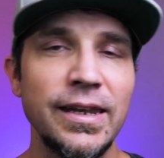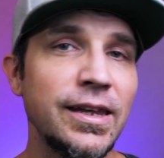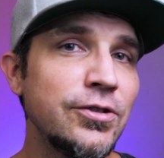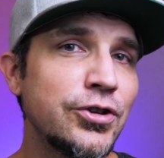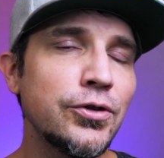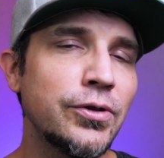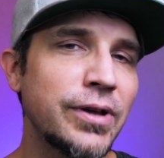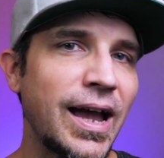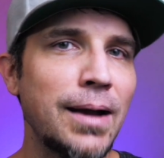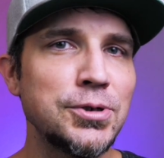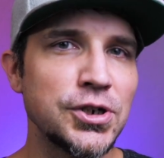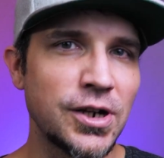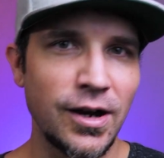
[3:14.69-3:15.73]
An internal
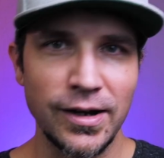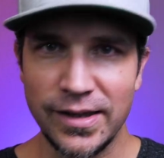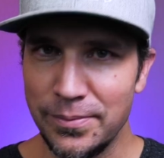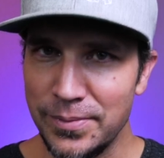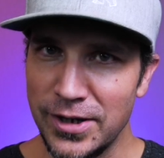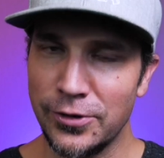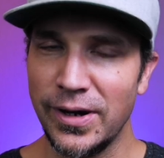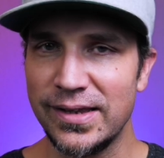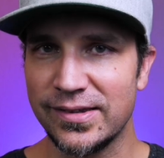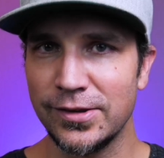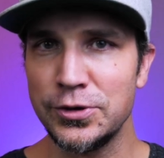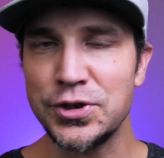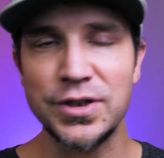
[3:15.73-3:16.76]
capture card can be a great
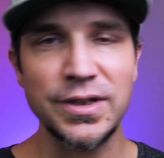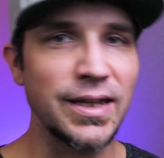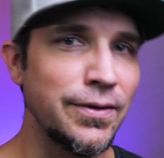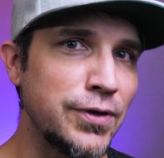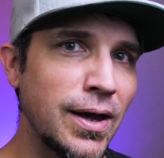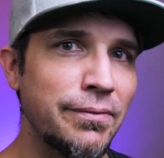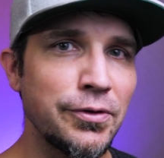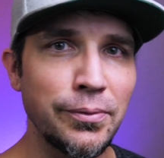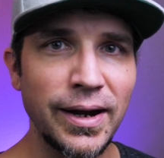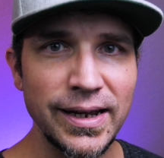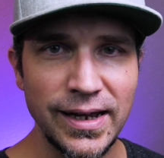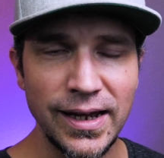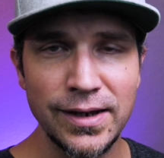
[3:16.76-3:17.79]
solution if you have the
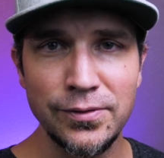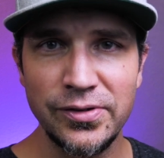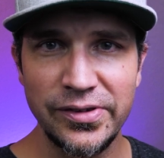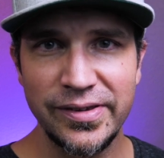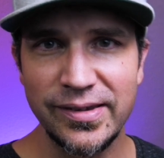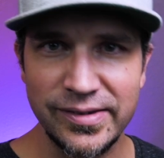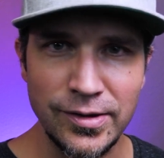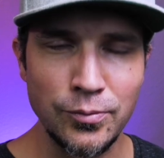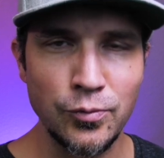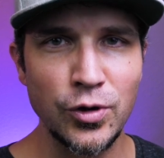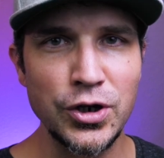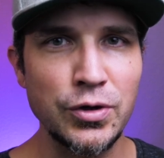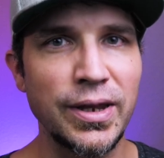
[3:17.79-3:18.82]
right kind of system
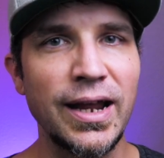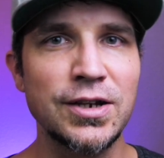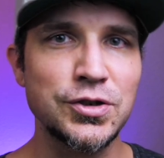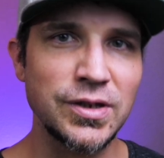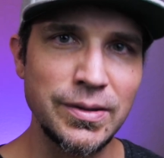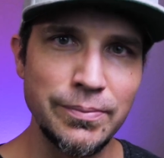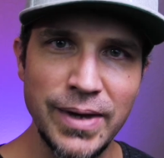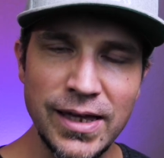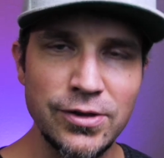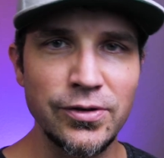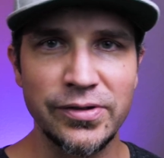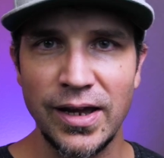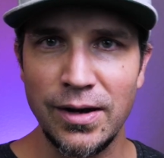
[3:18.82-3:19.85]
where you can actually make
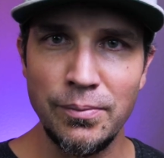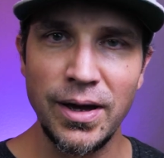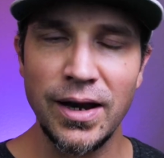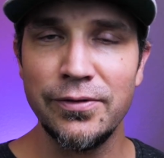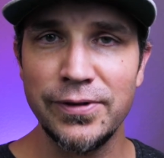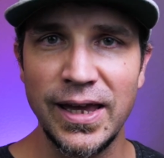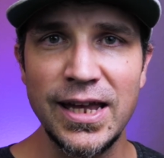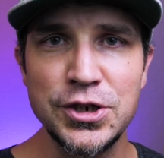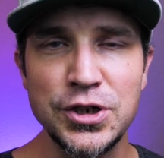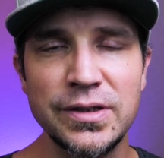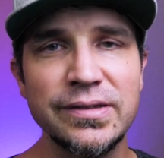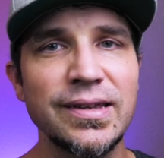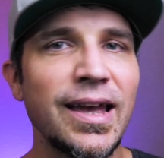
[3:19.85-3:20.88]
those kind of
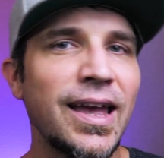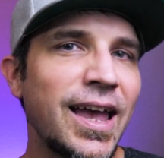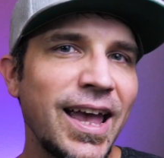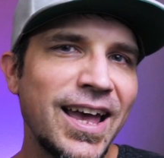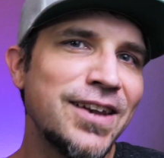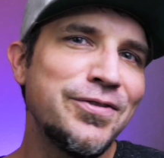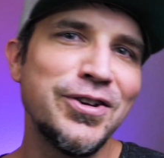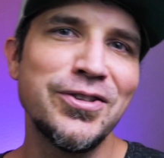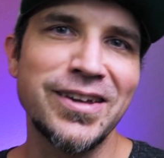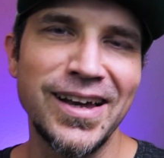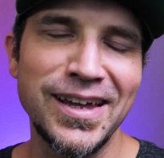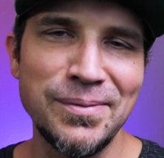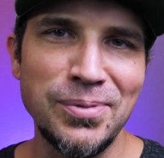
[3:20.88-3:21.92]
modifications. And if you're the
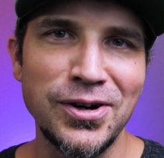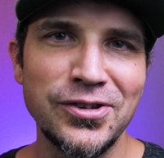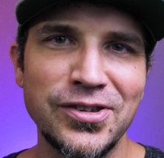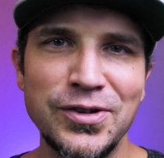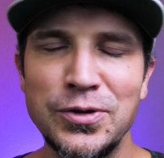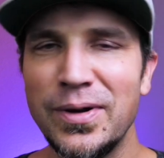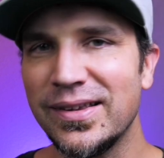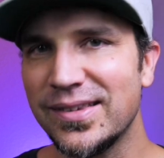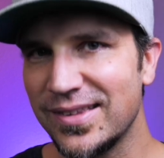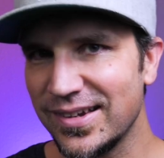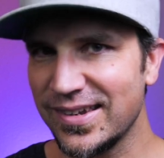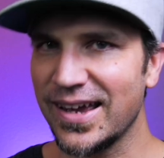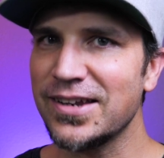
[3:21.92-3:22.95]
kind of person who has
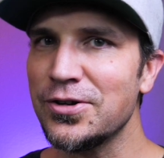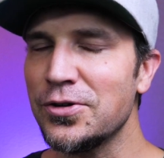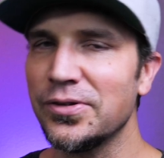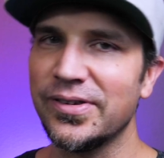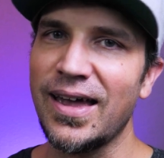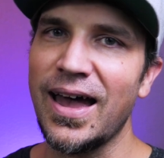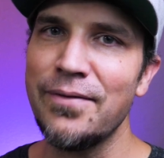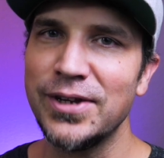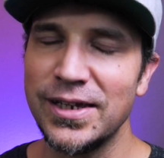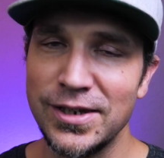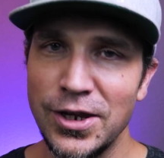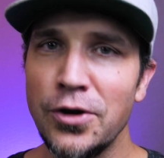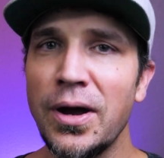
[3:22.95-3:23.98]
the technical savvy
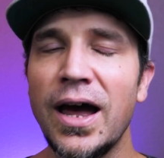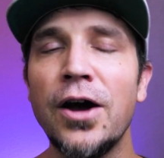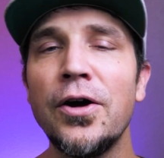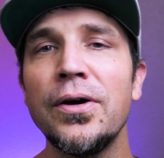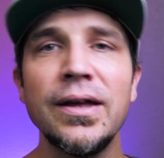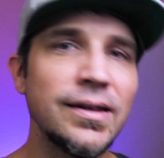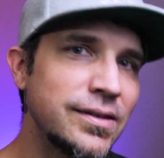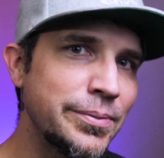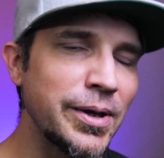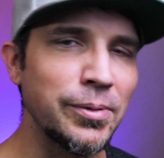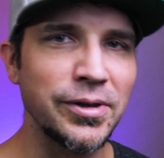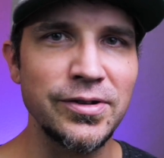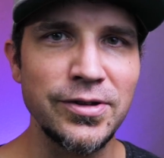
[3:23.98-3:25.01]
and know how to be
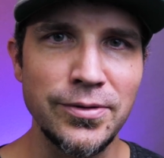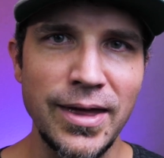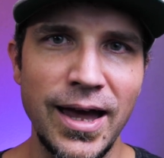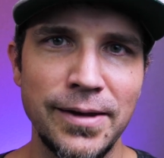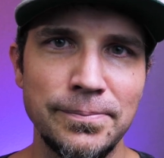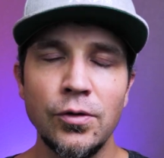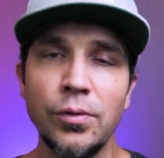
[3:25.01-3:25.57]
able to do that.